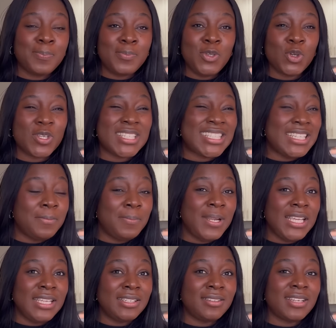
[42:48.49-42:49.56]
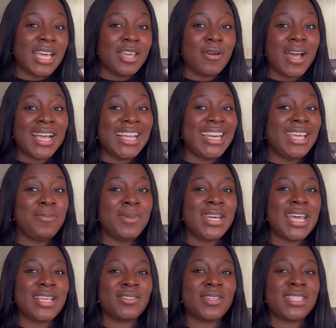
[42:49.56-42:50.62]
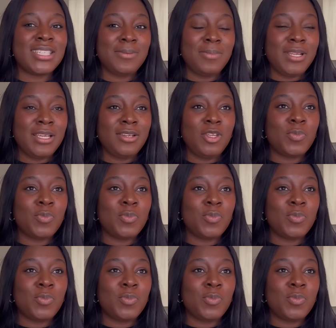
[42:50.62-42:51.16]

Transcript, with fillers: your sibling that you are claiming that is your sibling,